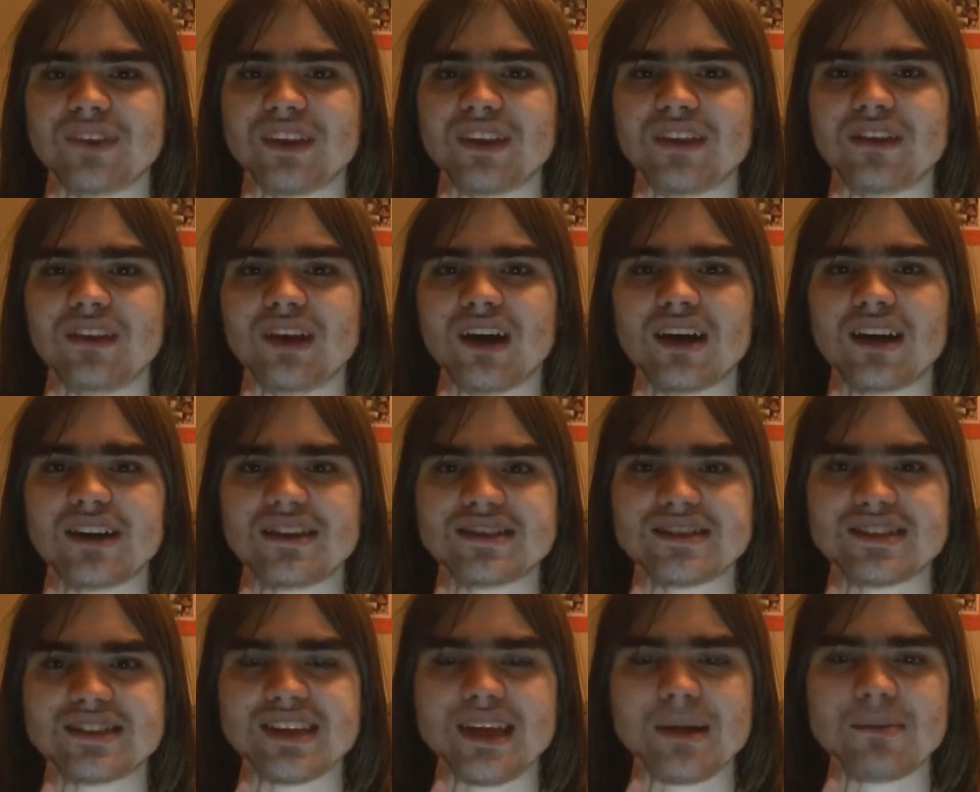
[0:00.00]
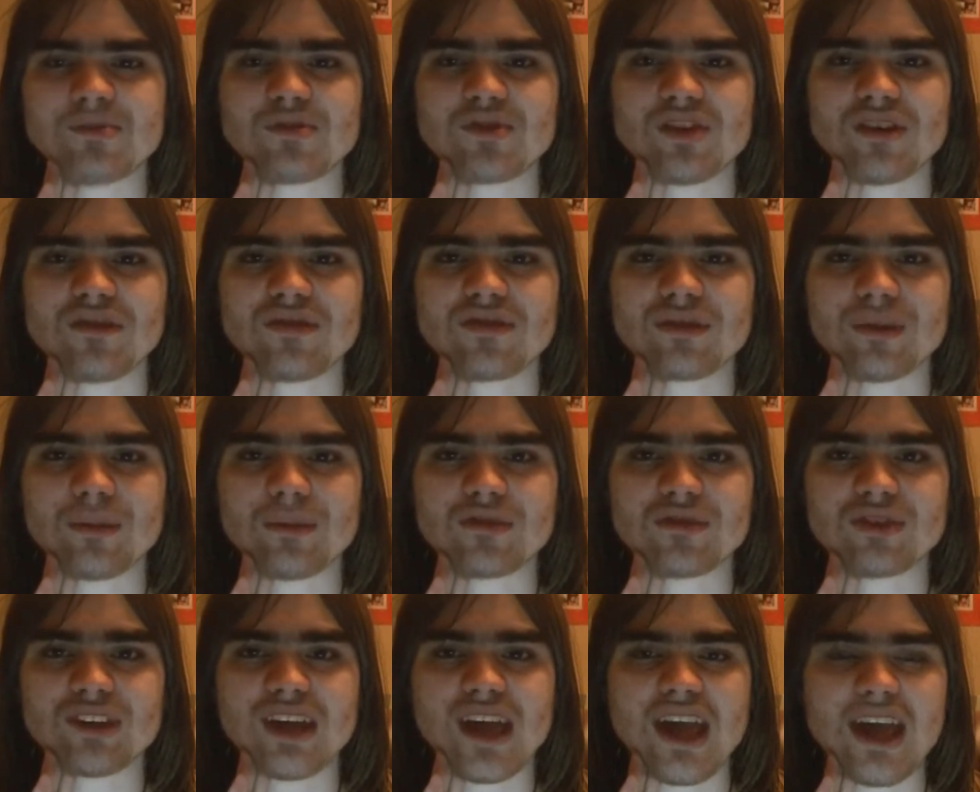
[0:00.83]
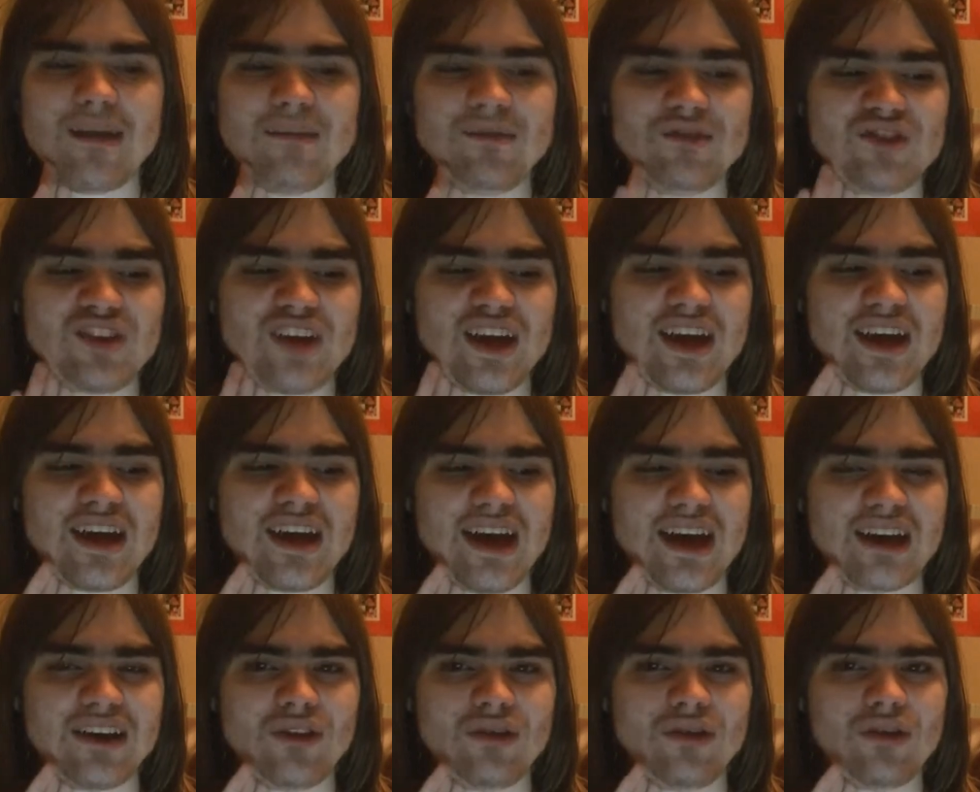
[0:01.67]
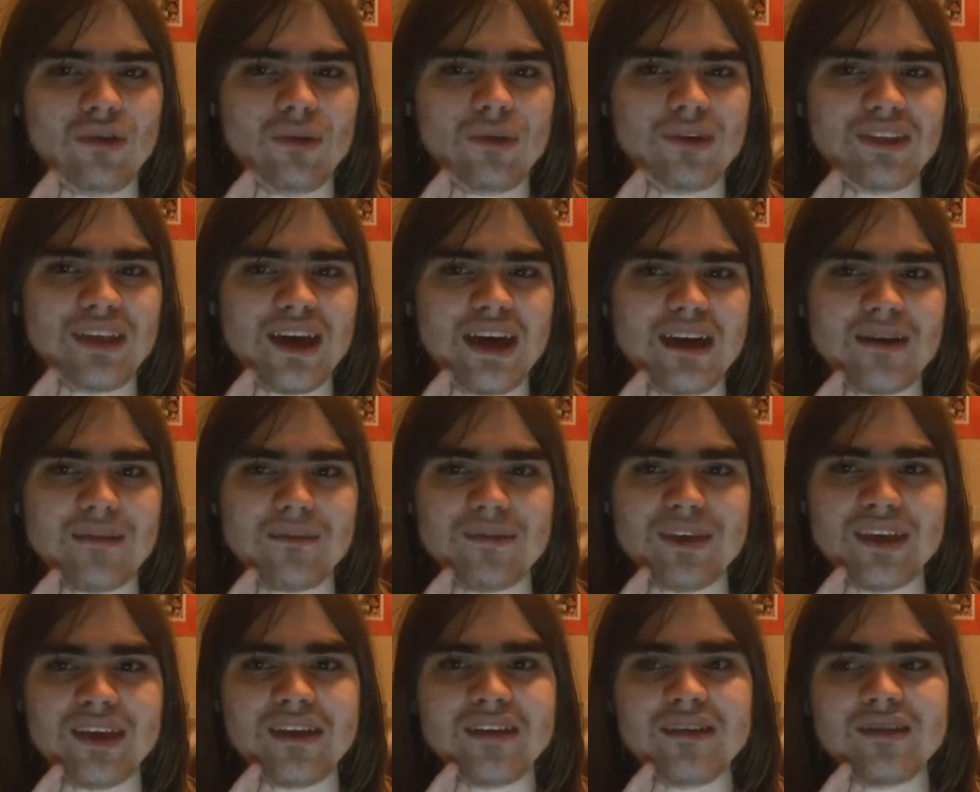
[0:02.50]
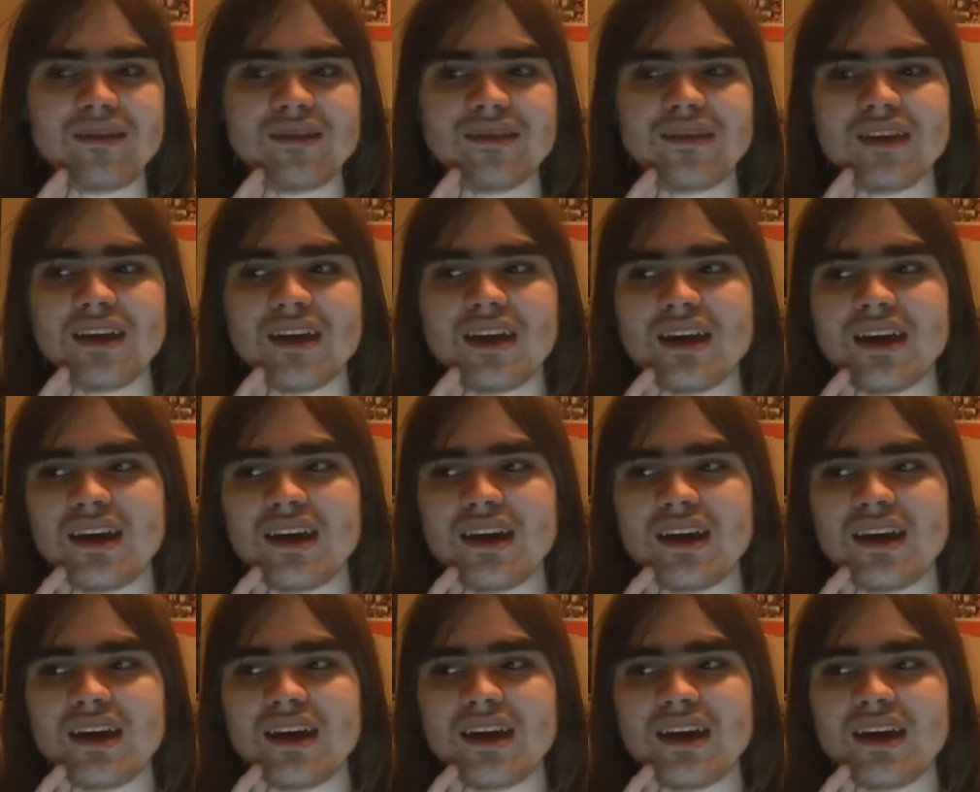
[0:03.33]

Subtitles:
not separate from game chat. I don't know what that means.